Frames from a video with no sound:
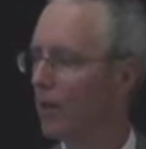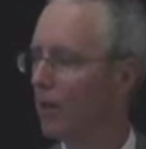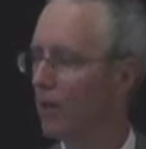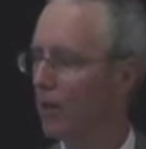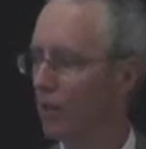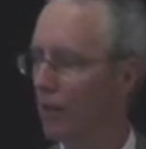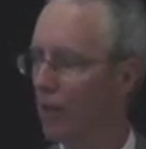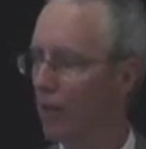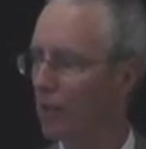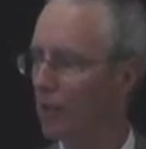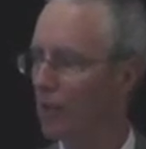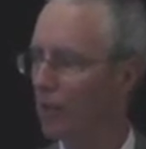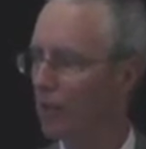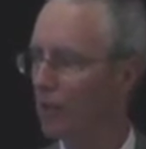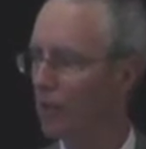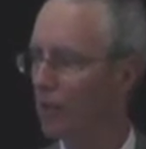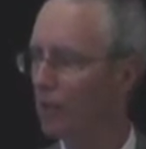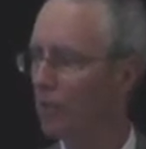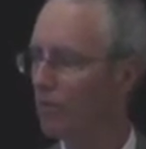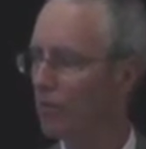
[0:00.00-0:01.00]
With
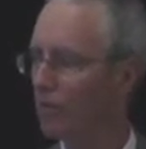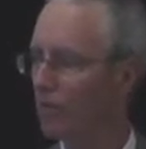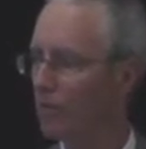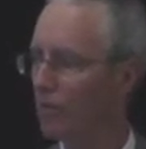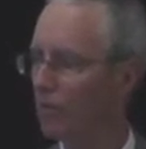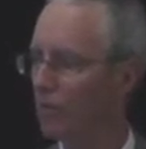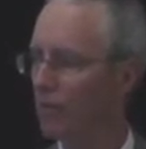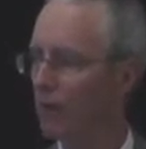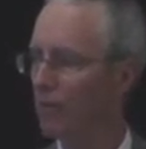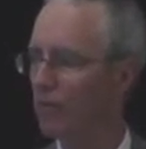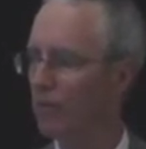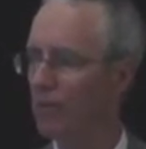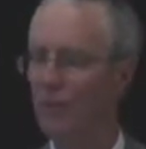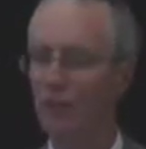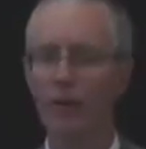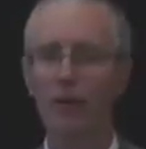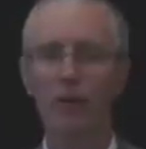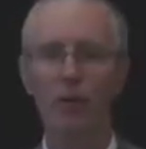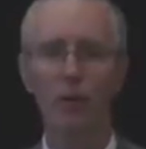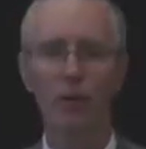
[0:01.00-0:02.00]
electrical, for every
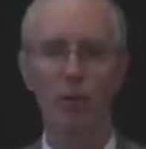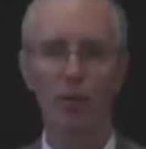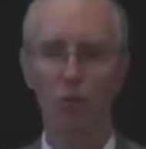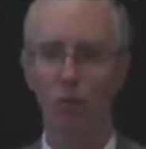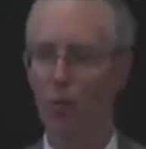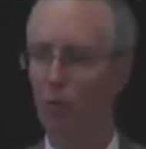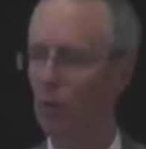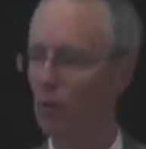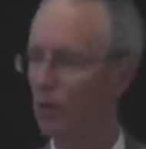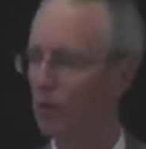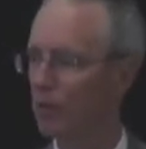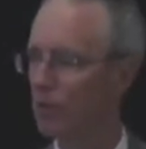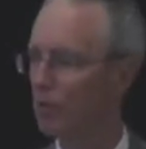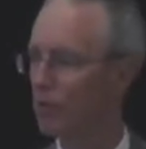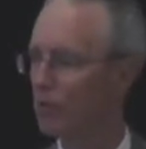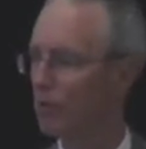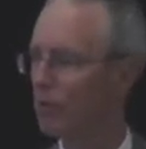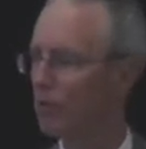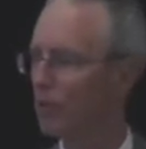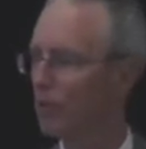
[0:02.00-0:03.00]
10 recordable
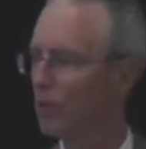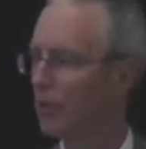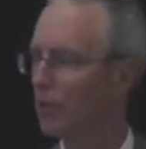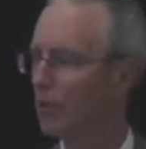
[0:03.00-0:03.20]
injuries,